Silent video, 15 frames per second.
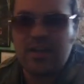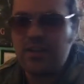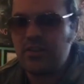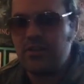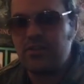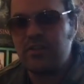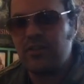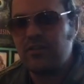his
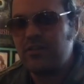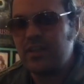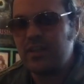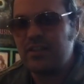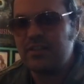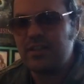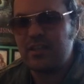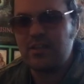other stuff that
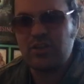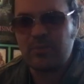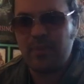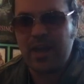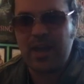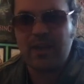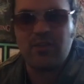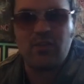he did in
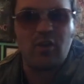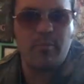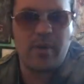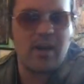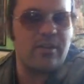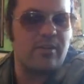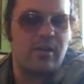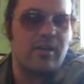Japan, though.
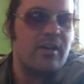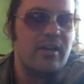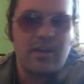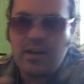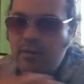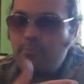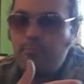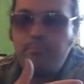But
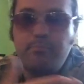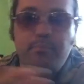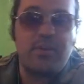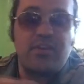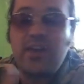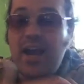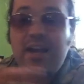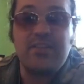
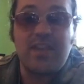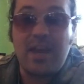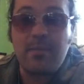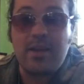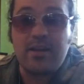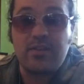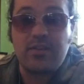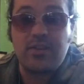besides
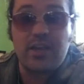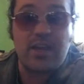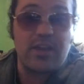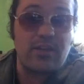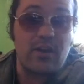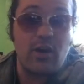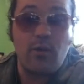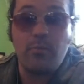MXC,
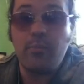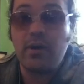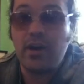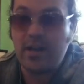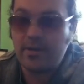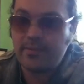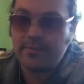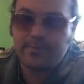though,
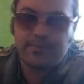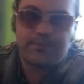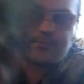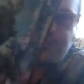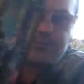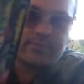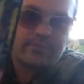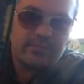but...
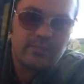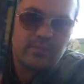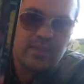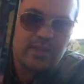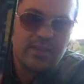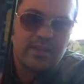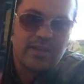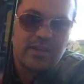
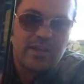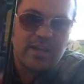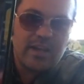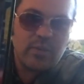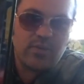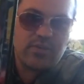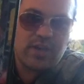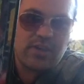
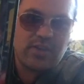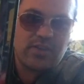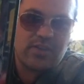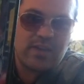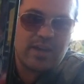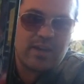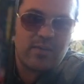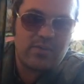It was nice to
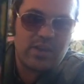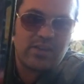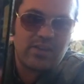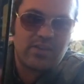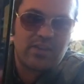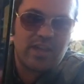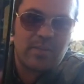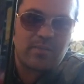
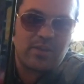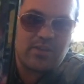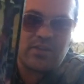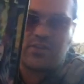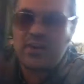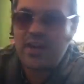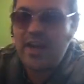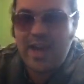see him in this,
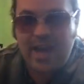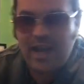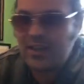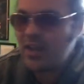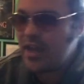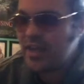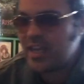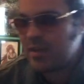because, hey, I
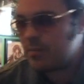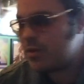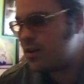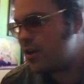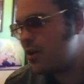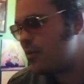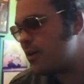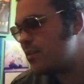like him, you
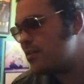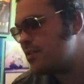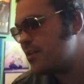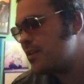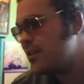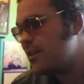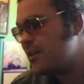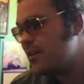know, and
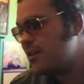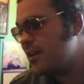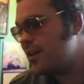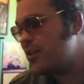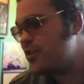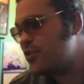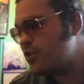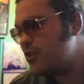
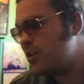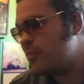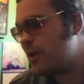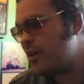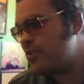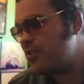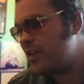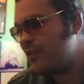his new
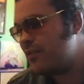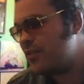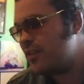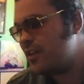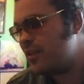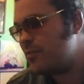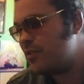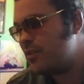comparisons, I haven't
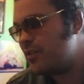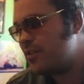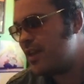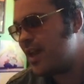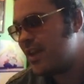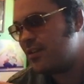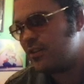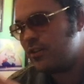seen him since
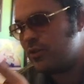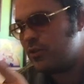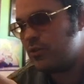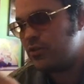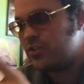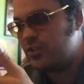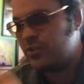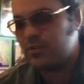then, and of
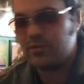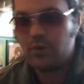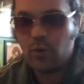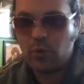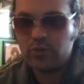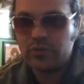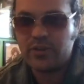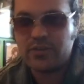course he looked
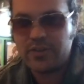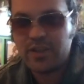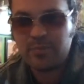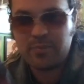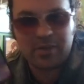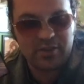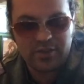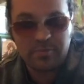older in this,
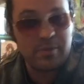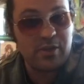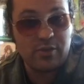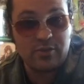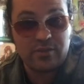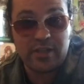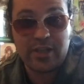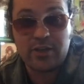because it's been
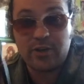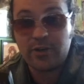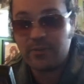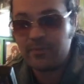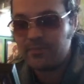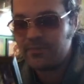years later,